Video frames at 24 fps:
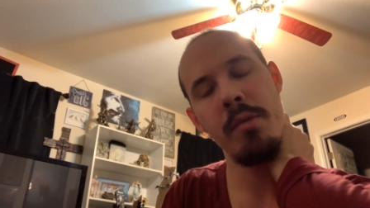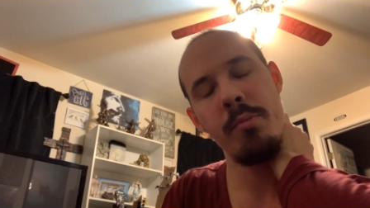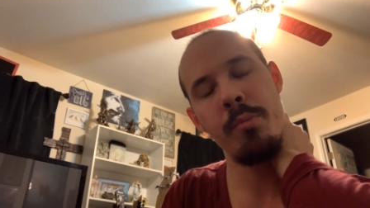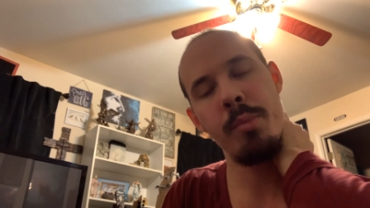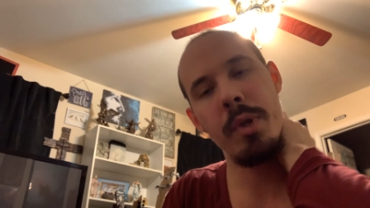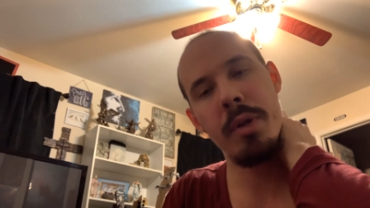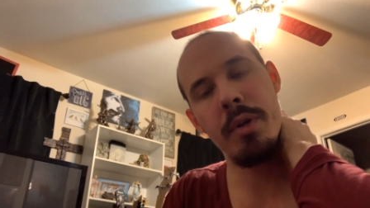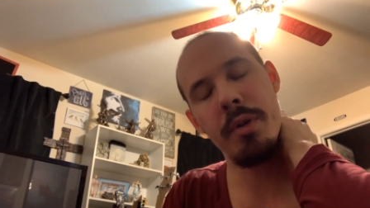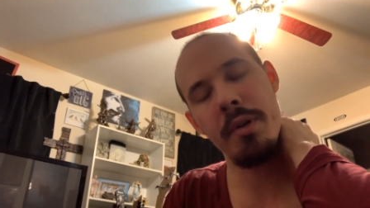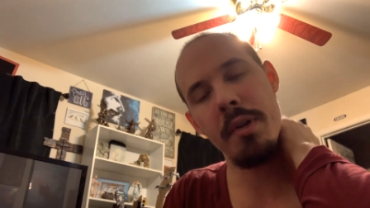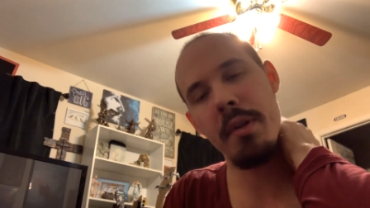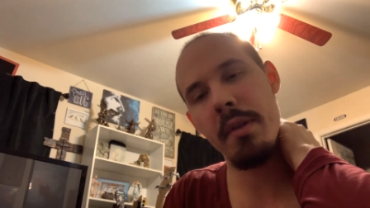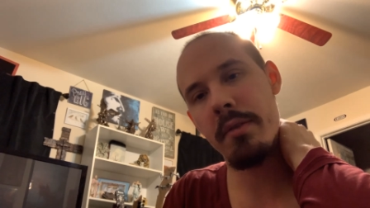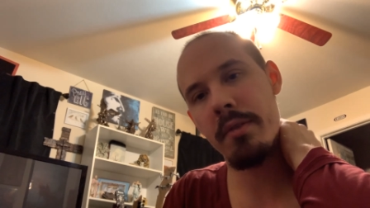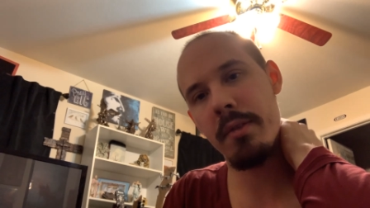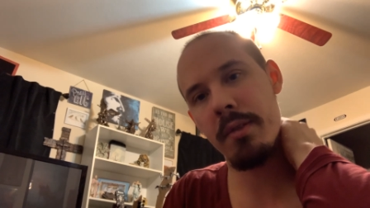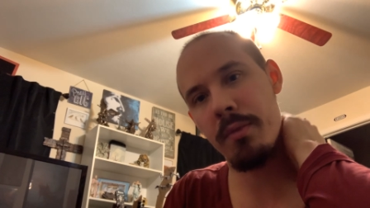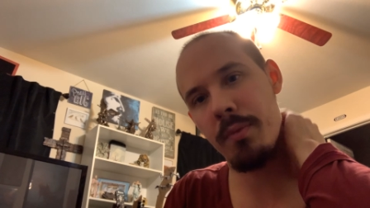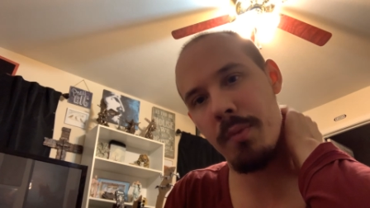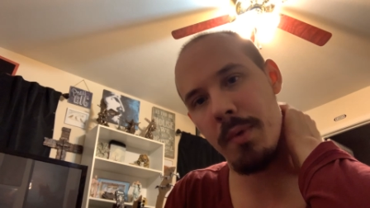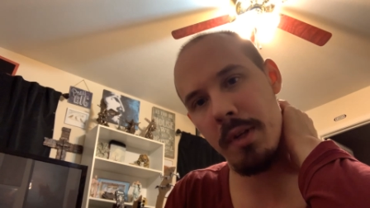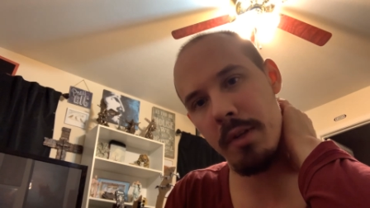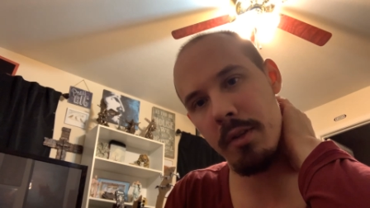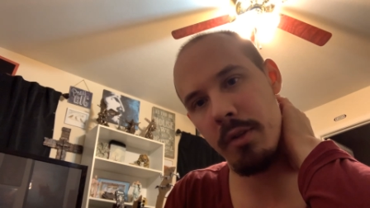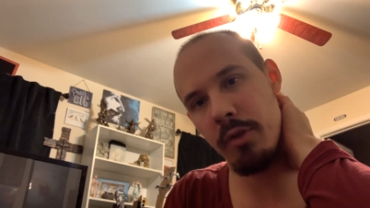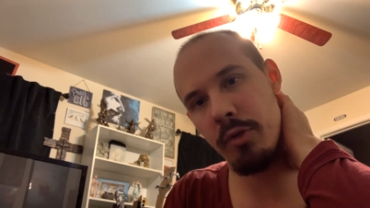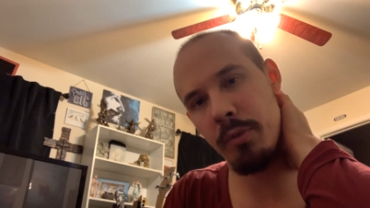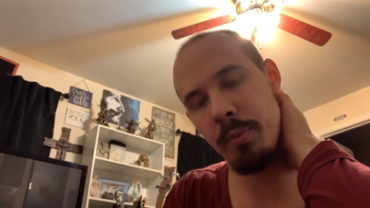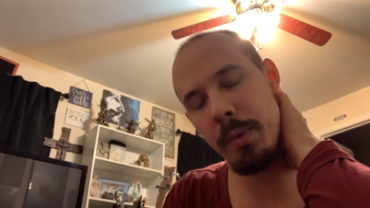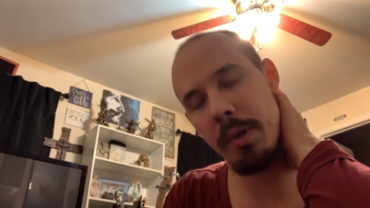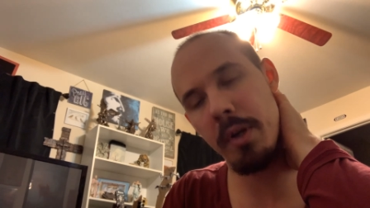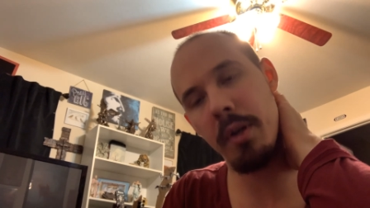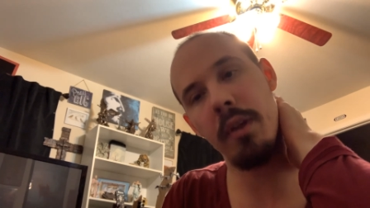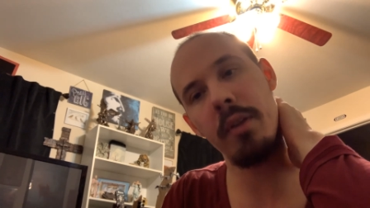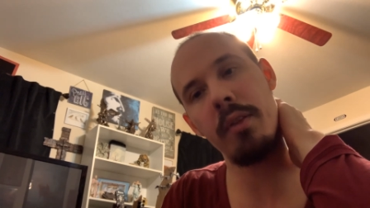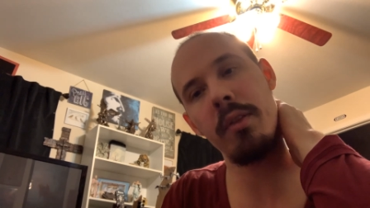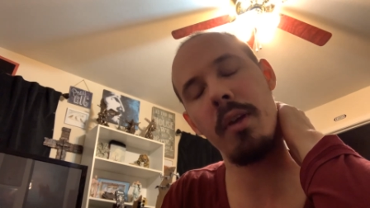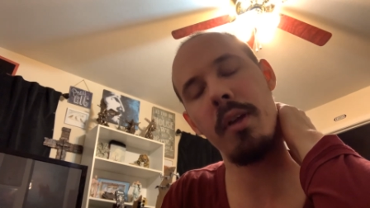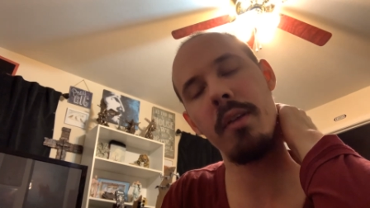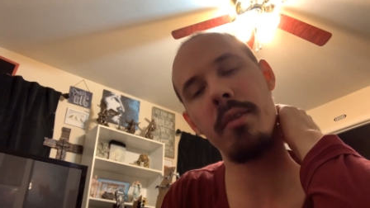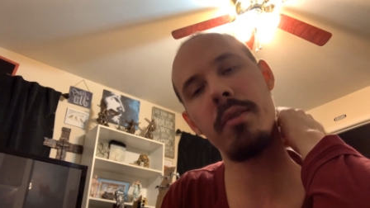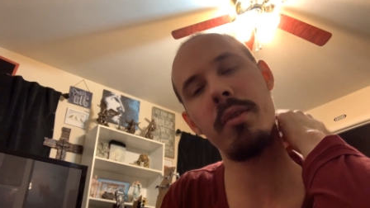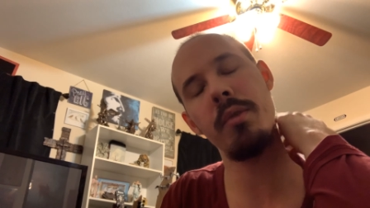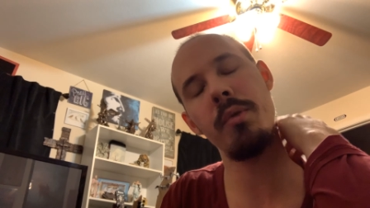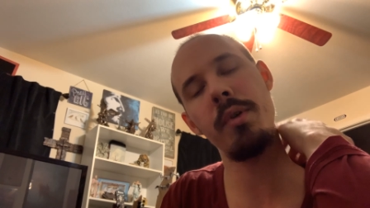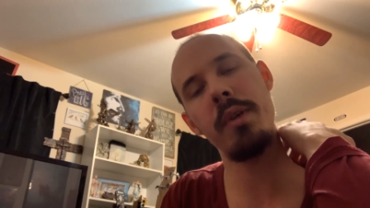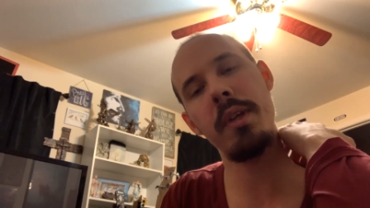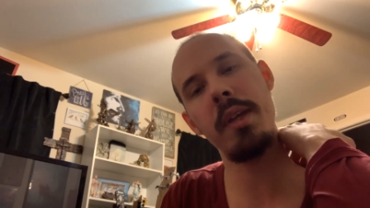bitterness is one of the spirits
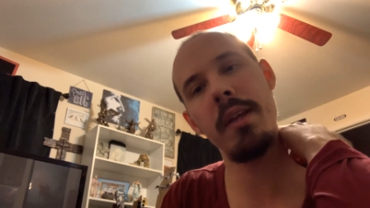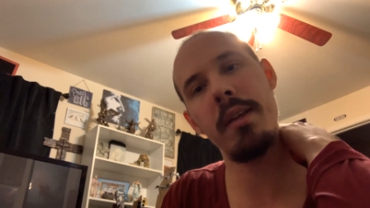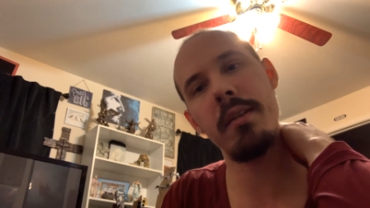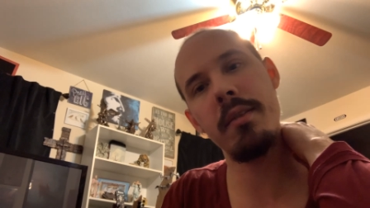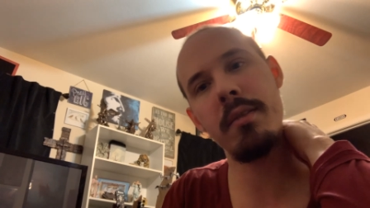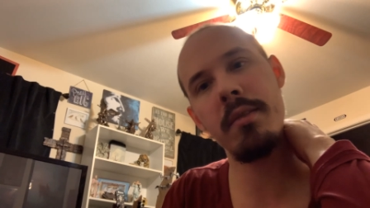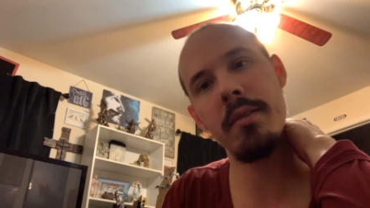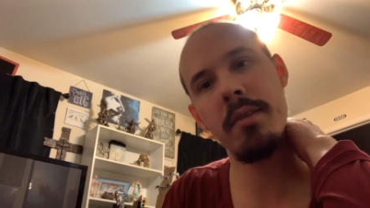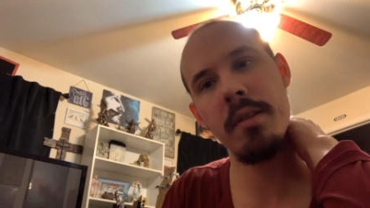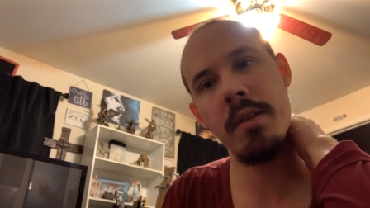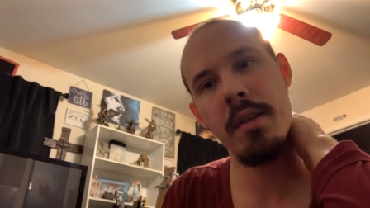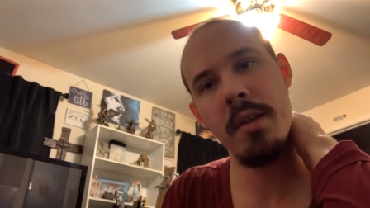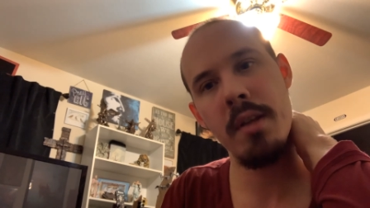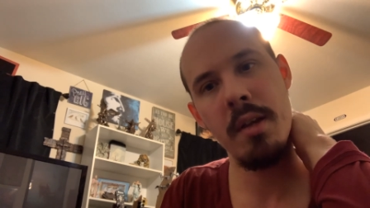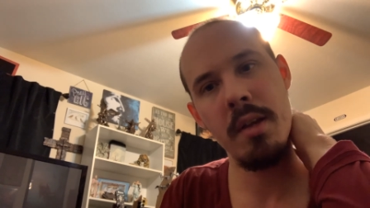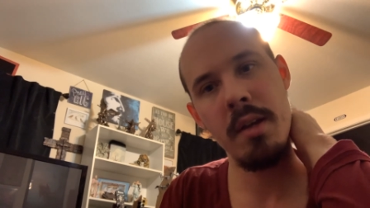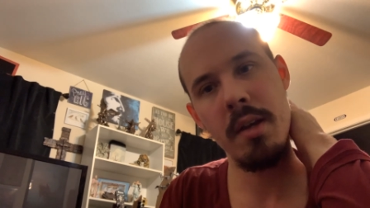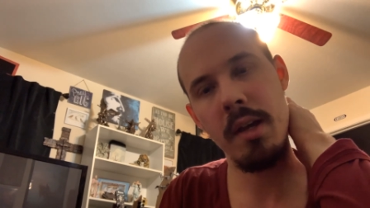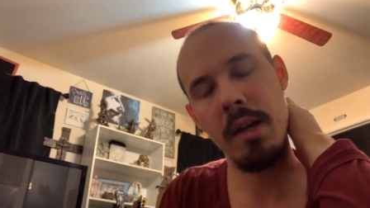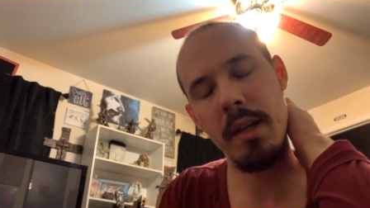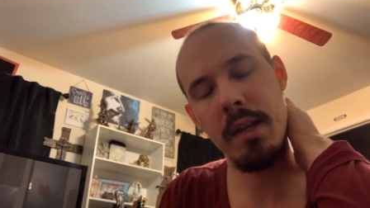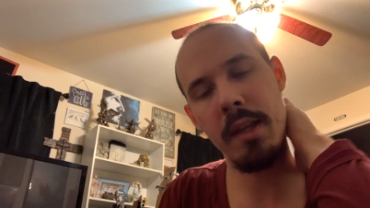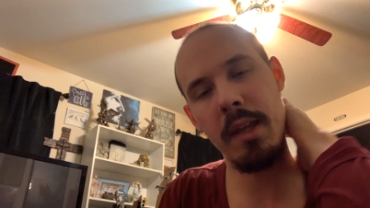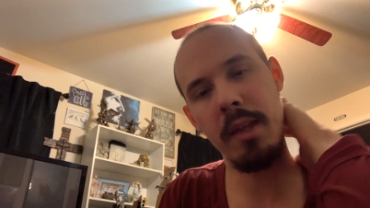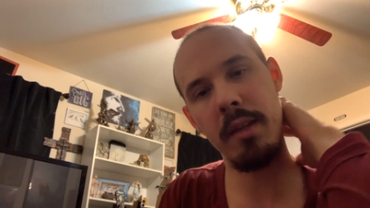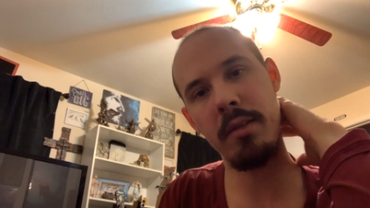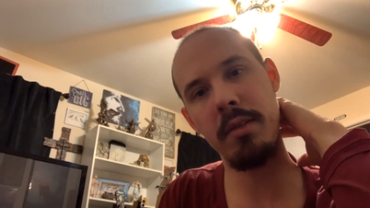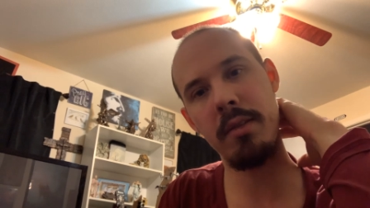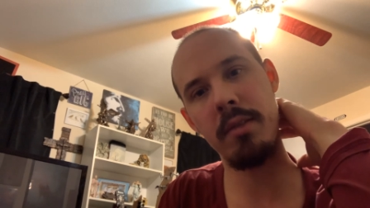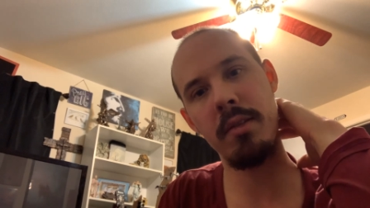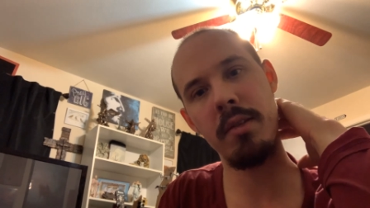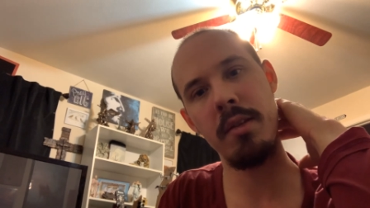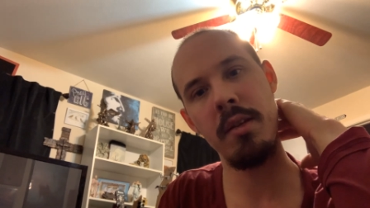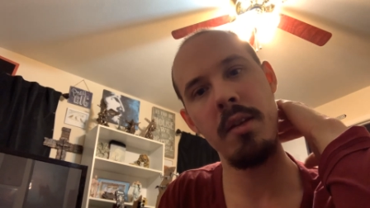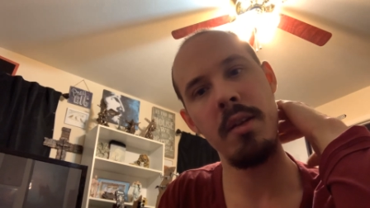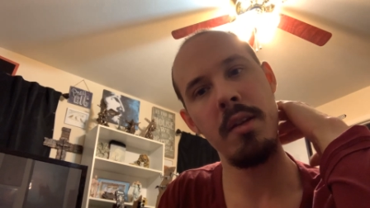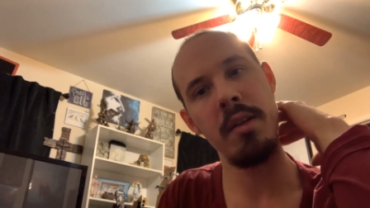also against against